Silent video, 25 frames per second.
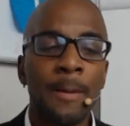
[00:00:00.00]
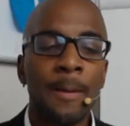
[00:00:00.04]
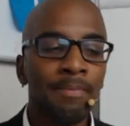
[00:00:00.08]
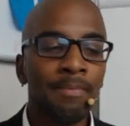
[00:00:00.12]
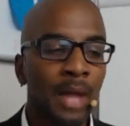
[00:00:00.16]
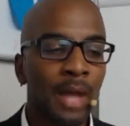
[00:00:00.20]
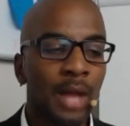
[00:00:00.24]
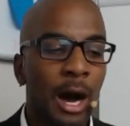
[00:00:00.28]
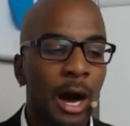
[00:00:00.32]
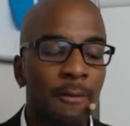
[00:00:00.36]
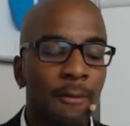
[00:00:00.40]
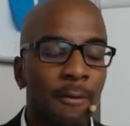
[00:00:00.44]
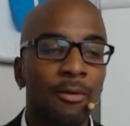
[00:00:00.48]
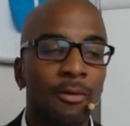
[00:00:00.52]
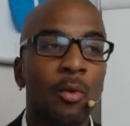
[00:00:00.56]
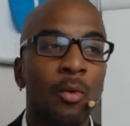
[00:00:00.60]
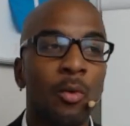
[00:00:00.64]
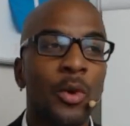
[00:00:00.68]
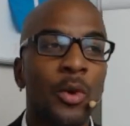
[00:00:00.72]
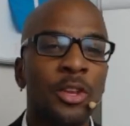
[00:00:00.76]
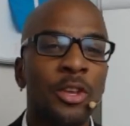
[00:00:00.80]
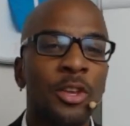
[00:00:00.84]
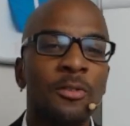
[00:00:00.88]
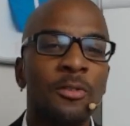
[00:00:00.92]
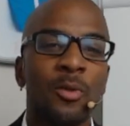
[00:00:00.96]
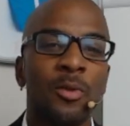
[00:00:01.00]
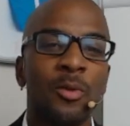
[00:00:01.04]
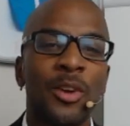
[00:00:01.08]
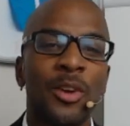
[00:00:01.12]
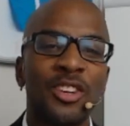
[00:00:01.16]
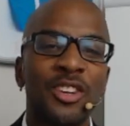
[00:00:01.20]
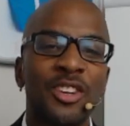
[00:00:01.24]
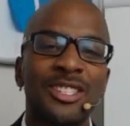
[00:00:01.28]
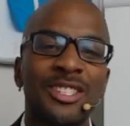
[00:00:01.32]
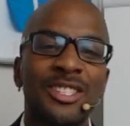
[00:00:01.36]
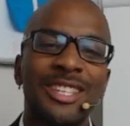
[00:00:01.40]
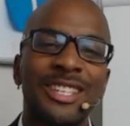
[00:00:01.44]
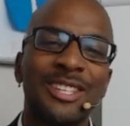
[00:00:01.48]
of when you're
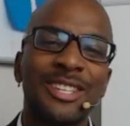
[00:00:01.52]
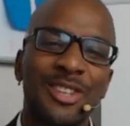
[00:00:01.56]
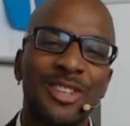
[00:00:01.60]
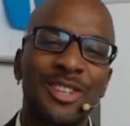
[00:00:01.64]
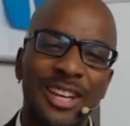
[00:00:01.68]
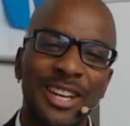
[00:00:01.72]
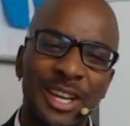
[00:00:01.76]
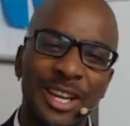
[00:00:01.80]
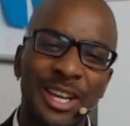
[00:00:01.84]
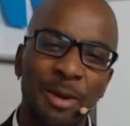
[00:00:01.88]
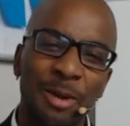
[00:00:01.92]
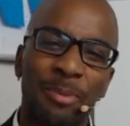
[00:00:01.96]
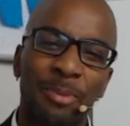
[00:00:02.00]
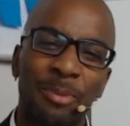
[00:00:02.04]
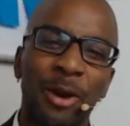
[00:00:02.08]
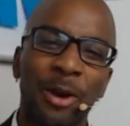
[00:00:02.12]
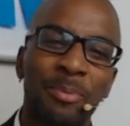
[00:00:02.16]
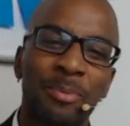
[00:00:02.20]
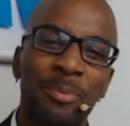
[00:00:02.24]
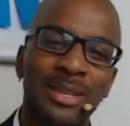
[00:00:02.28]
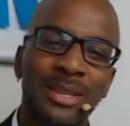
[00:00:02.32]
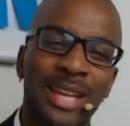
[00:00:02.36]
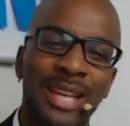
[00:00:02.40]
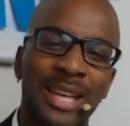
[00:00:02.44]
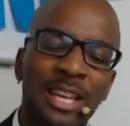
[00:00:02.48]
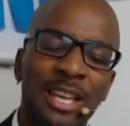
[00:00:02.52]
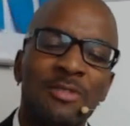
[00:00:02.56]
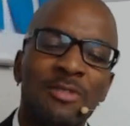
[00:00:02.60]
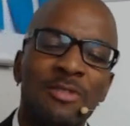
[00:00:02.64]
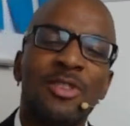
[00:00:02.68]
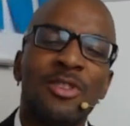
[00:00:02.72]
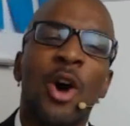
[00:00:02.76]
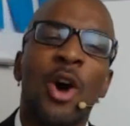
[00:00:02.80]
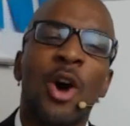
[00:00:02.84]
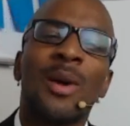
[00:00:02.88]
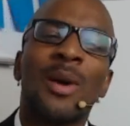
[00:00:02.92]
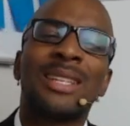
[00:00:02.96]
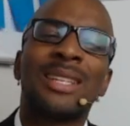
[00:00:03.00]
centered in your purpose and you
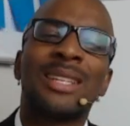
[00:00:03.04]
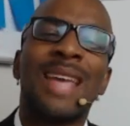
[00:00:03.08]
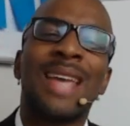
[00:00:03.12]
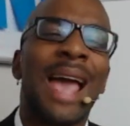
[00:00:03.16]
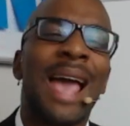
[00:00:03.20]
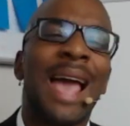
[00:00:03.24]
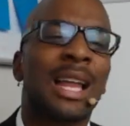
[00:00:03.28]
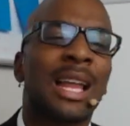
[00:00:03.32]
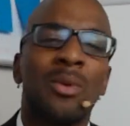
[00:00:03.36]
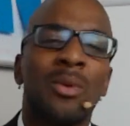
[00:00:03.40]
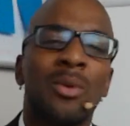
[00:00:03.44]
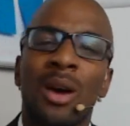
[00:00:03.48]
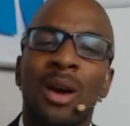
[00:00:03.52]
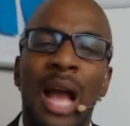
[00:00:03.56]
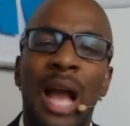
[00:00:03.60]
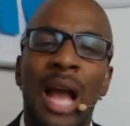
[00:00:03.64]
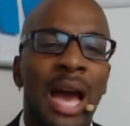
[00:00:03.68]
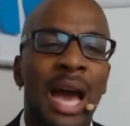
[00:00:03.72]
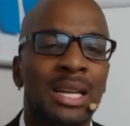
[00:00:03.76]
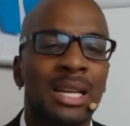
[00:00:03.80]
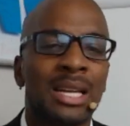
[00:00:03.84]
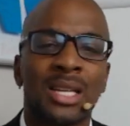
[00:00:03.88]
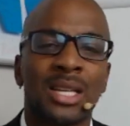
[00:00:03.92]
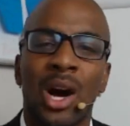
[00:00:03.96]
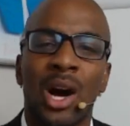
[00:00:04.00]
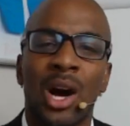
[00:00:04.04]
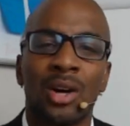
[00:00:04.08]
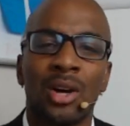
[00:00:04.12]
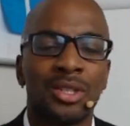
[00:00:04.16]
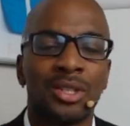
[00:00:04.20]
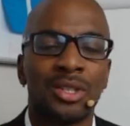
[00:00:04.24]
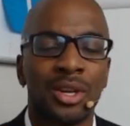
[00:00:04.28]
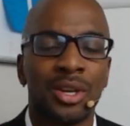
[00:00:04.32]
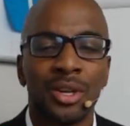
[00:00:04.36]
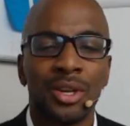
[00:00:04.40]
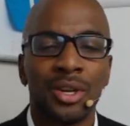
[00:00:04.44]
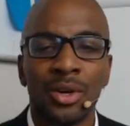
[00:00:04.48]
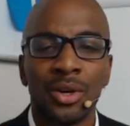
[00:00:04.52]
know exactly what God has called you
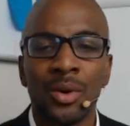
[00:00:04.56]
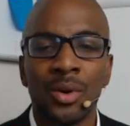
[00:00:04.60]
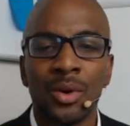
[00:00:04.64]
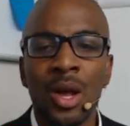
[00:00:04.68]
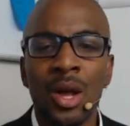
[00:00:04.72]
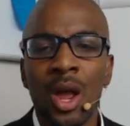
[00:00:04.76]
to do.